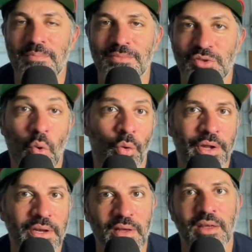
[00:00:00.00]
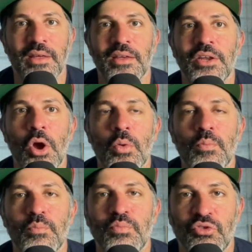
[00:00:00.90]
scoring, you know,
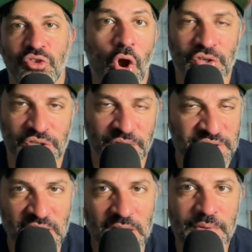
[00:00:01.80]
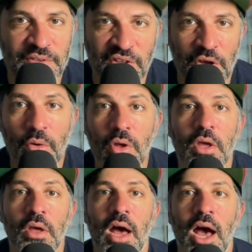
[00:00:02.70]
stars on this team. But still,
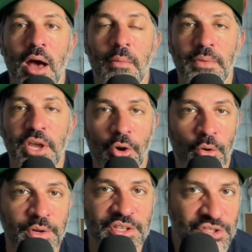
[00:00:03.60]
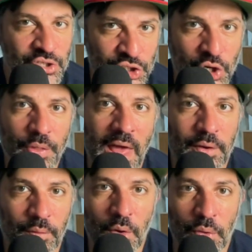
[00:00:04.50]
Herro needs to show that
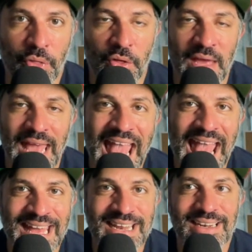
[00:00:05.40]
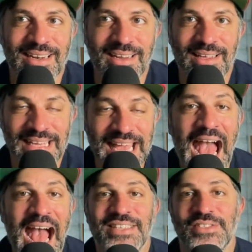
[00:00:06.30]
growth, and he
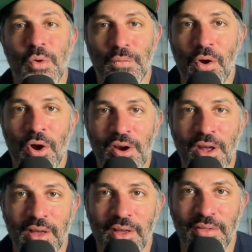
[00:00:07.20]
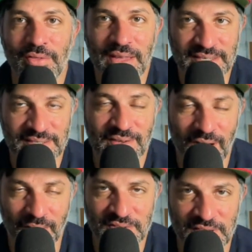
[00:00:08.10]
has so far this
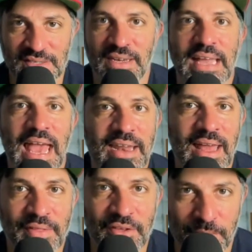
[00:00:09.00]
offseason again and this